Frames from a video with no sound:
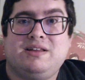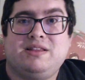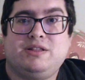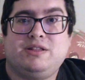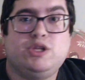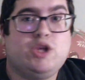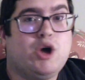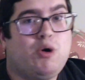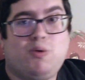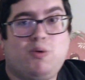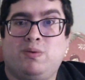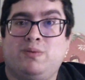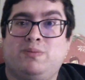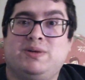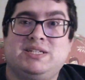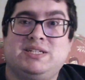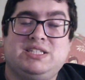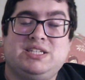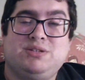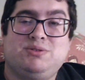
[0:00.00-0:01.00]
No one
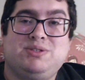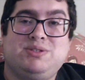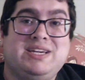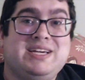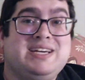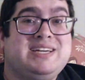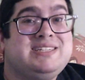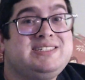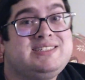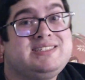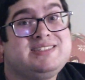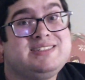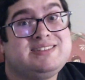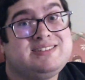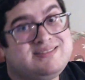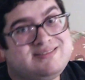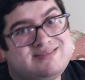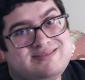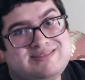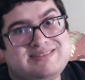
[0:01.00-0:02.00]
was using it
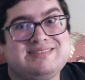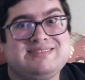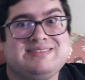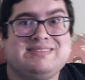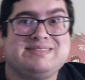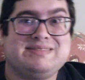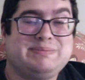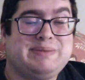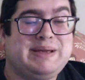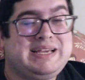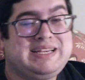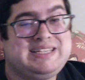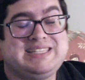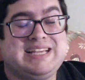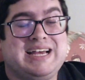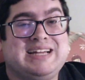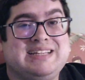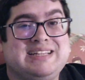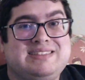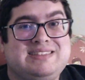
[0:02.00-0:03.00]
makes
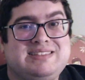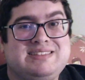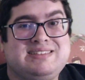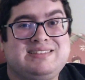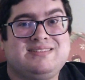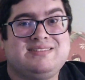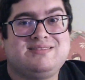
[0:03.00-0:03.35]
sense.